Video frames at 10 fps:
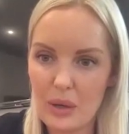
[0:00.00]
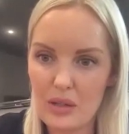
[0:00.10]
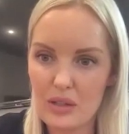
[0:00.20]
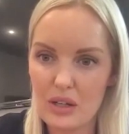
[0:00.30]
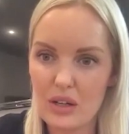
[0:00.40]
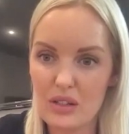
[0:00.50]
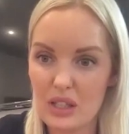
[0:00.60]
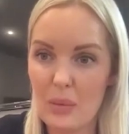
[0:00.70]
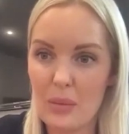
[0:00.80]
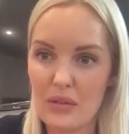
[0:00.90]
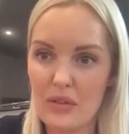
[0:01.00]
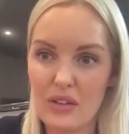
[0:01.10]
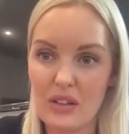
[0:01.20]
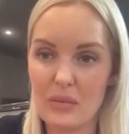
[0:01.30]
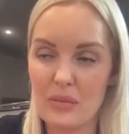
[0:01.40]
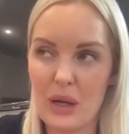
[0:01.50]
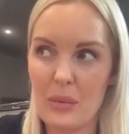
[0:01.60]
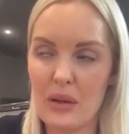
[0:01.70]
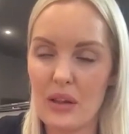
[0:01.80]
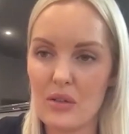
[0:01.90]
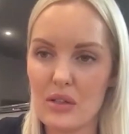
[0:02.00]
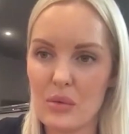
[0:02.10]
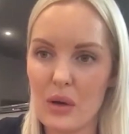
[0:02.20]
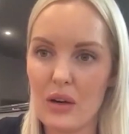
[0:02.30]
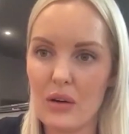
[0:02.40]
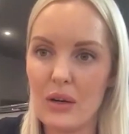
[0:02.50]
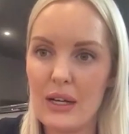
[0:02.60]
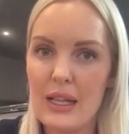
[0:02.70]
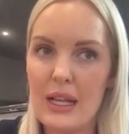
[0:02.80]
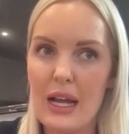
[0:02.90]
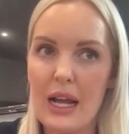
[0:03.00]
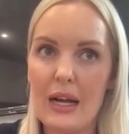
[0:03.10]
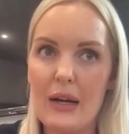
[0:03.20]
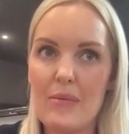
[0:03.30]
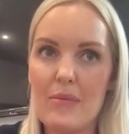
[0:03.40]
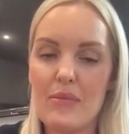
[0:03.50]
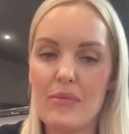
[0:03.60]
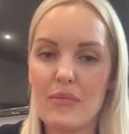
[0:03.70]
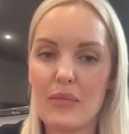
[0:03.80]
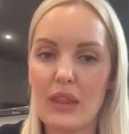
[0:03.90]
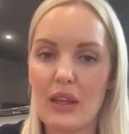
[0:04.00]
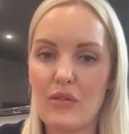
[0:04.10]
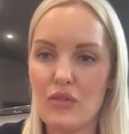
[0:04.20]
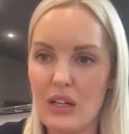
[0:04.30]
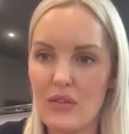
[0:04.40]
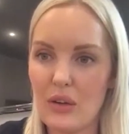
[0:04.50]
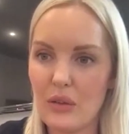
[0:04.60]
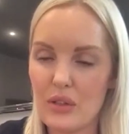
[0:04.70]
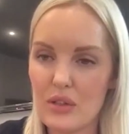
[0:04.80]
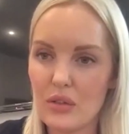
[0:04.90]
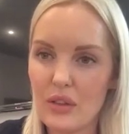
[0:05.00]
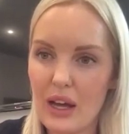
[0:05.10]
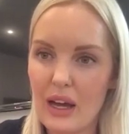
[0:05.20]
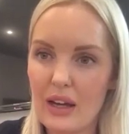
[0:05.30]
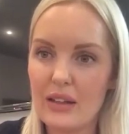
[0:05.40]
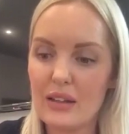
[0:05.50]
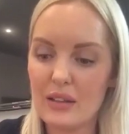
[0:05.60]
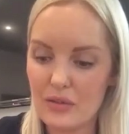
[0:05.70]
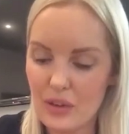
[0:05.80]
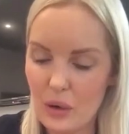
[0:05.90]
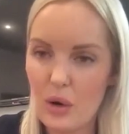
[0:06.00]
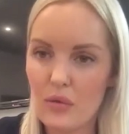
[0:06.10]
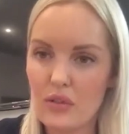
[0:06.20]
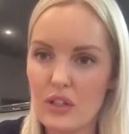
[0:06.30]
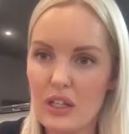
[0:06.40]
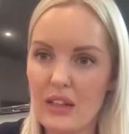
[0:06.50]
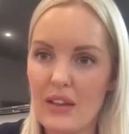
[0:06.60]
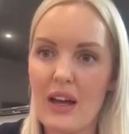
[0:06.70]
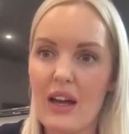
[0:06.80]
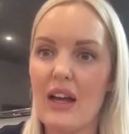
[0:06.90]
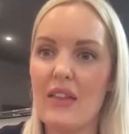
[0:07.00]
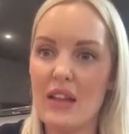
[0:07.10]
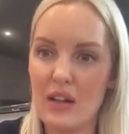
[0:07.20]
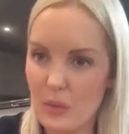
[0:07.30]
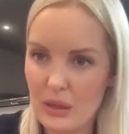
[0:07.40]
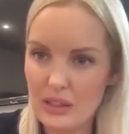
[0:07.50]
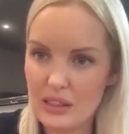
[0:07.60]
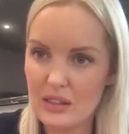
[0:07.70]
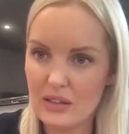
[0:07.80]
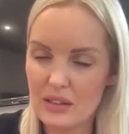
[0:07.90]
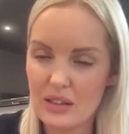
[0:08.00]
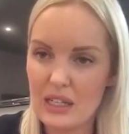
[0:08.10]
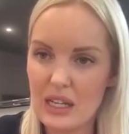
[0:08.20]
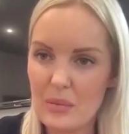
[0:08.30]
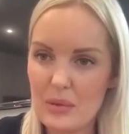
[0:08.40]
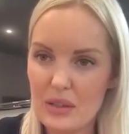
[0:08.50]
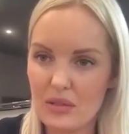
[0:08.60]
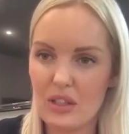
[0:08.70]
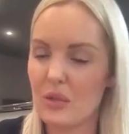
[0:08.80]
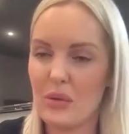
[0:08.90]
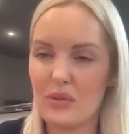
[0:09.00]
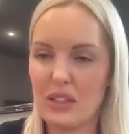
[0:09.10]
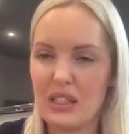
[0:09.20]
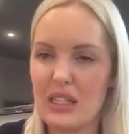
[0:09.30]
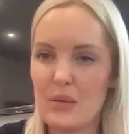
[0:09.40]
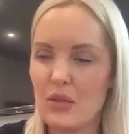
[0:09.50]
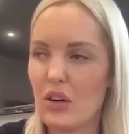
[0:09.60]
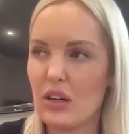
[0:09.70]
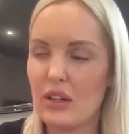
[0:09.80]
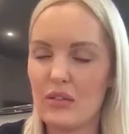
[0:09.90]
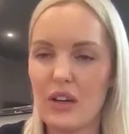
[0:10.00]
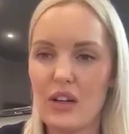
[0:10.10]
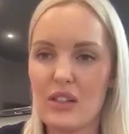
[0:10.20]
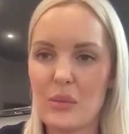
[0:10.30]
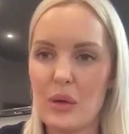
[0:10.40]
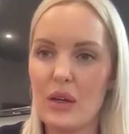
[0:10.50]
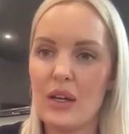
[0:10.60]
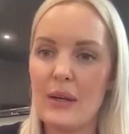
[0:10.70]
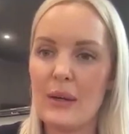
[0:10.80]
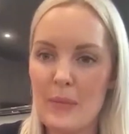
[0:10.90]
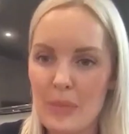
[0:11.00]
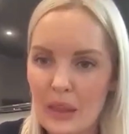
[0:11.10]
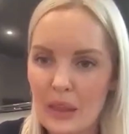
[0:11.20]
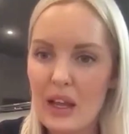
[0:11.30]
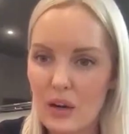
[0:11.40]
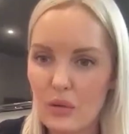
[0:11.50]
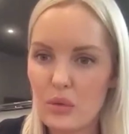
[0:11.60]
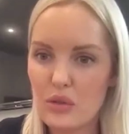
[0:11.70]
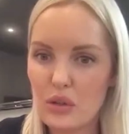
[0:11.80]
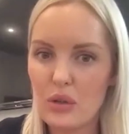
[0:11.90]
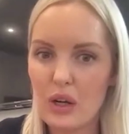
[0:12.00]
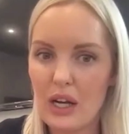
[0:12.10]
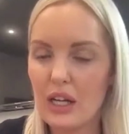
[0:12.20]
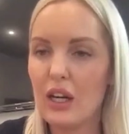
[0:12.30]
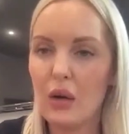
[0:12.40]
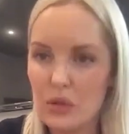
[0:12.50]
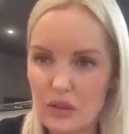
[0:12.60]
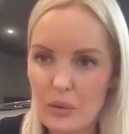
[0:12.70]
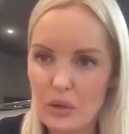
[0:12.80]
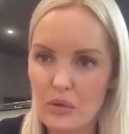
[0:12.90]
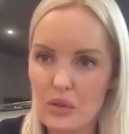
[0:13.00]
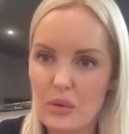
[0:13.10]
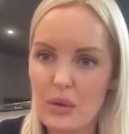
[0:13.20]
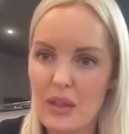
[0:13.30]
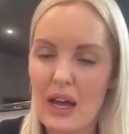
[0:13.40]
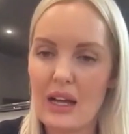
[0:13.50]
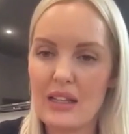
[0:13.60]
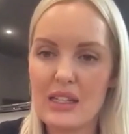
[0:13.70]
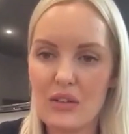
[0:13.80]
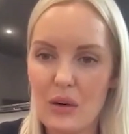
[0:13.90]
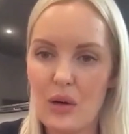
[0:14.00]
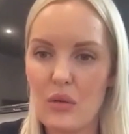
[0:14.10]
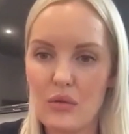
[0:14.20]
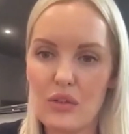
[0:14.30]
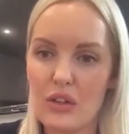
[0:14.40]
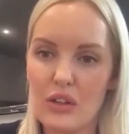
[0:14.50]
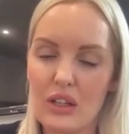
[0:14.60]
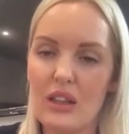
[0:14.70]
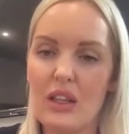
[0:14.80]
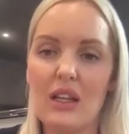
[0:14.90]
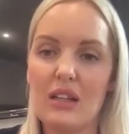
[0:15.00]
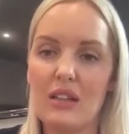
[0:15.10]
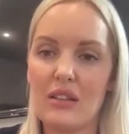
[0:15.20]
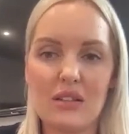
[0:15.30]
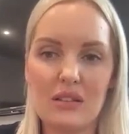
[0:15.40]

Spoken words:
masterclass. I've done a couple of those as well. Really focused on that, felt confident in that, and then I went and done lips. So I don't know whether I did lips or eyeliner first, but then I would do like loads of models doing that until I felt confident, and then